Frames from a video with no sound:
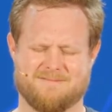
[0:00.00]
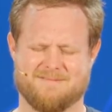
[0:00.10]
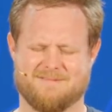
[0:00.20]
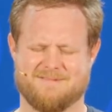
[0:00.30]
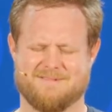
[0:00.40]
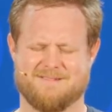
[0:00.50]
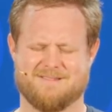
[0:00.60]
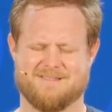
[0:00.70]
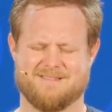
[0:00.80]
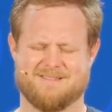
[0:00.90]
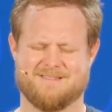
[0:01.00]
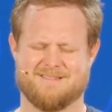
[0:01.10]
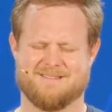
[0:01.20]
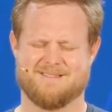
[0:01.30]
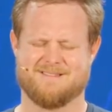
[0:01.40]

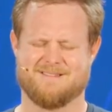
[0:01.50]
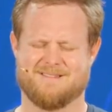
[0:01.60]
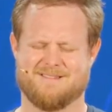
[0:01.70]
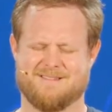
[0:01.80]
No one is speaking in this clip.